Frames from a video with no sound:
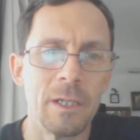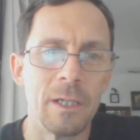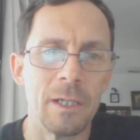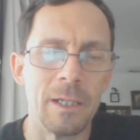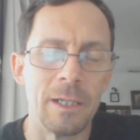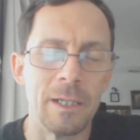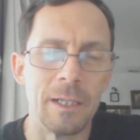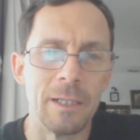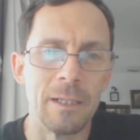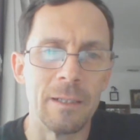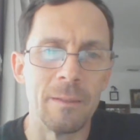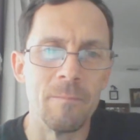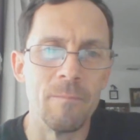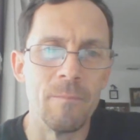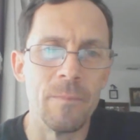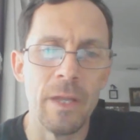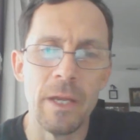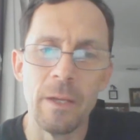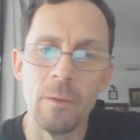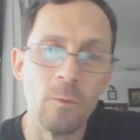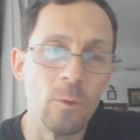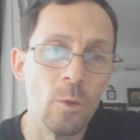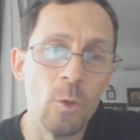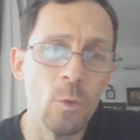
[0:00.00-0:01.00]
um,
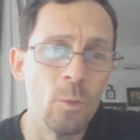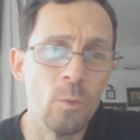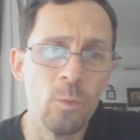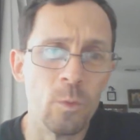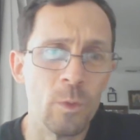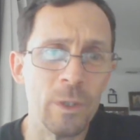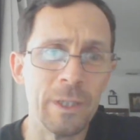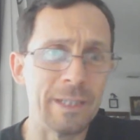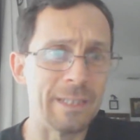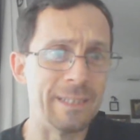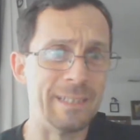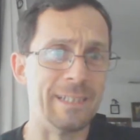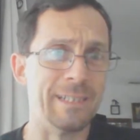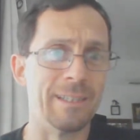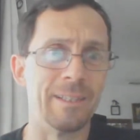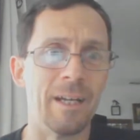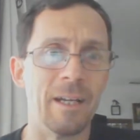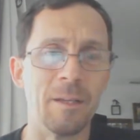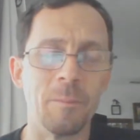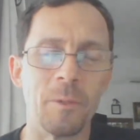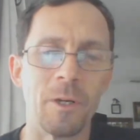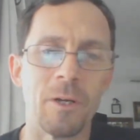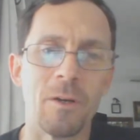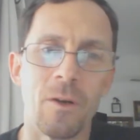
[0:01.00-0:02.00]
and who really didn't
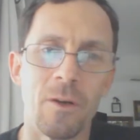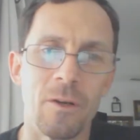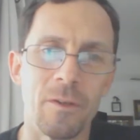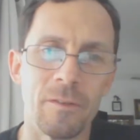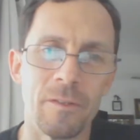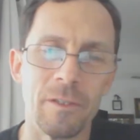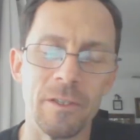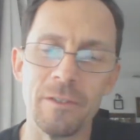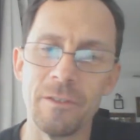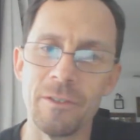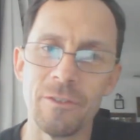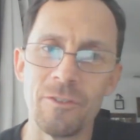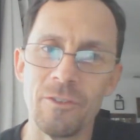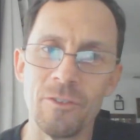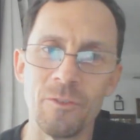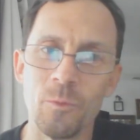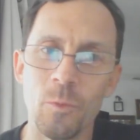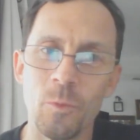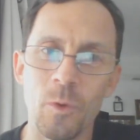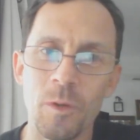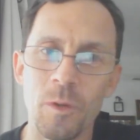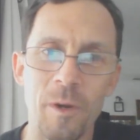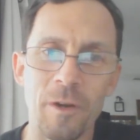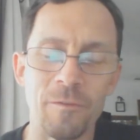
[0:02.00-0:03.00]
like McCarthy, and this is
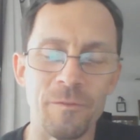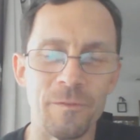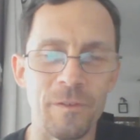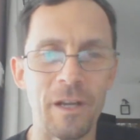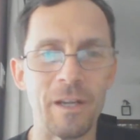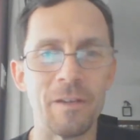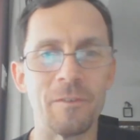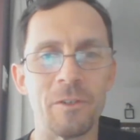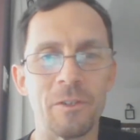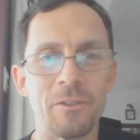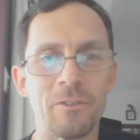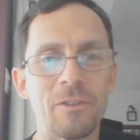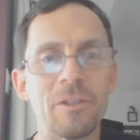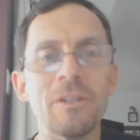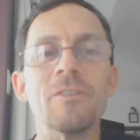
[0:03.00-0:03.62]
one of my favorites,